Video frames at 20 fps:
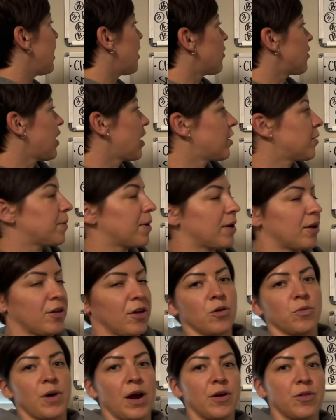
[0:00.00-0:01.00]
our kettlebell
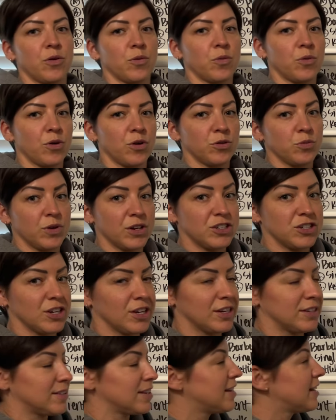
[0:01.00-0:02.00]
around the world, which
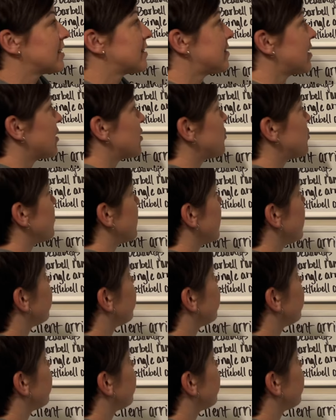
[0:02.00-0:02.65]
is an accessory.